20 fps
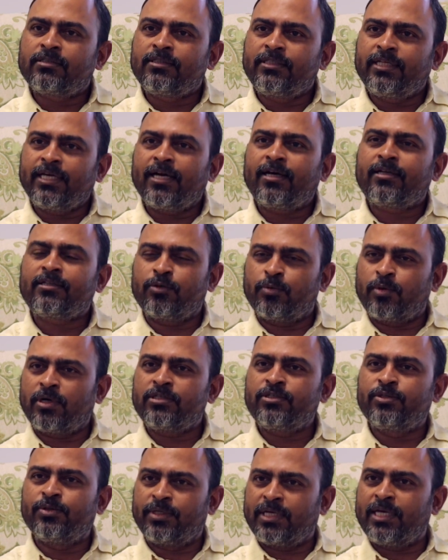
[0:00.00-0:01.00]
They are the
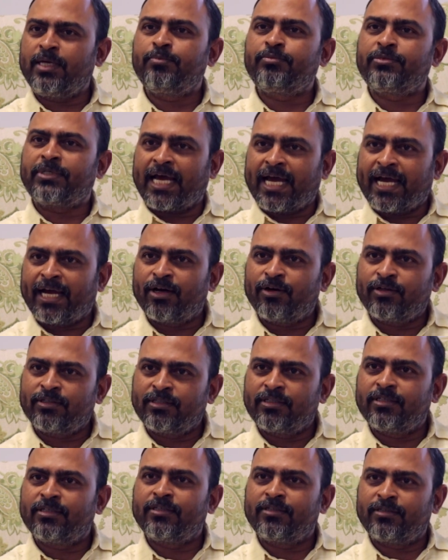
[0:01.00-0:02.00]
ones who keep tag on
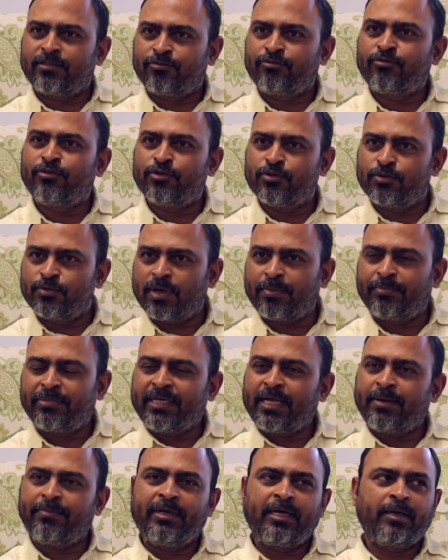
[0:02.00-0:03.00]
the flu
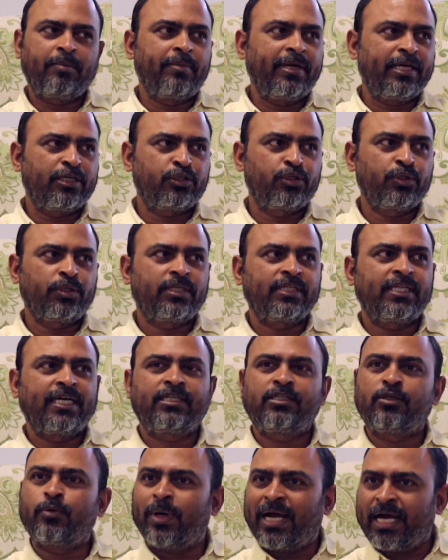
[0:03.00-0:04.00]
epidemic, make sure
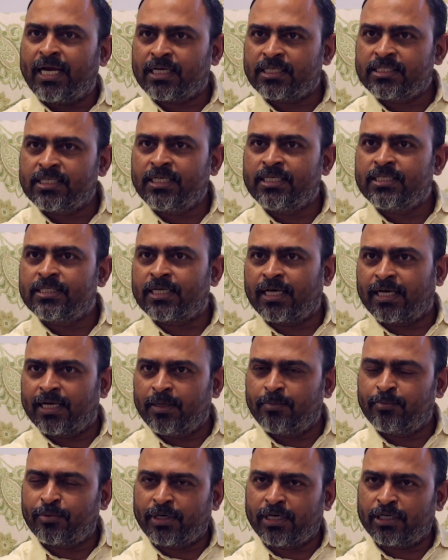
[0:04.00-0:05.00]
that the vaccines are
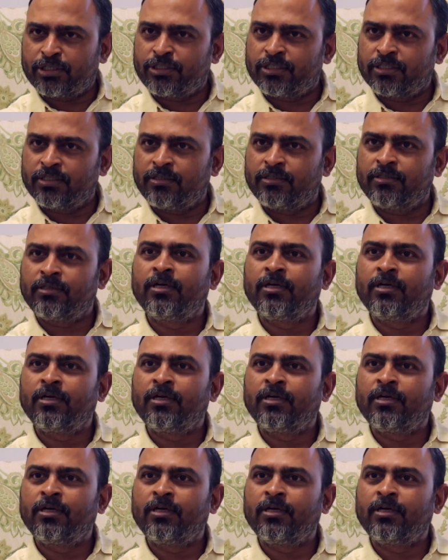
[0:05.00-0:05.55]
in production